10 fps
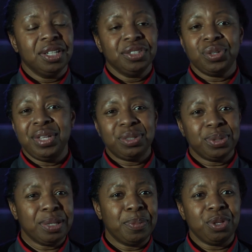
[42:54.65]
So these are
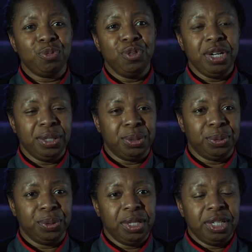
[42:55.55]
some of the
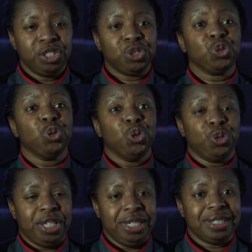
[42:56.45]
real
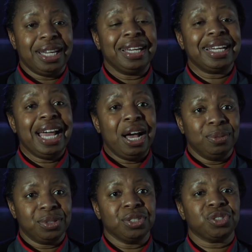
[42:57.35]
stories and
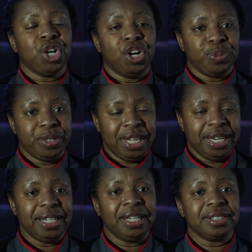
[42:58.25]
accounts that staff were
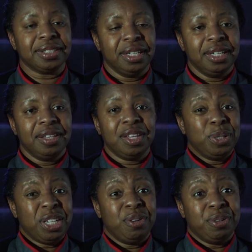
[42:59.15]
telling us. They were
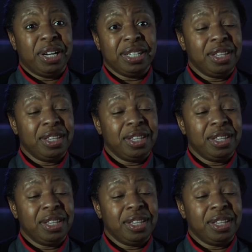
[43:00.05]
terrorised.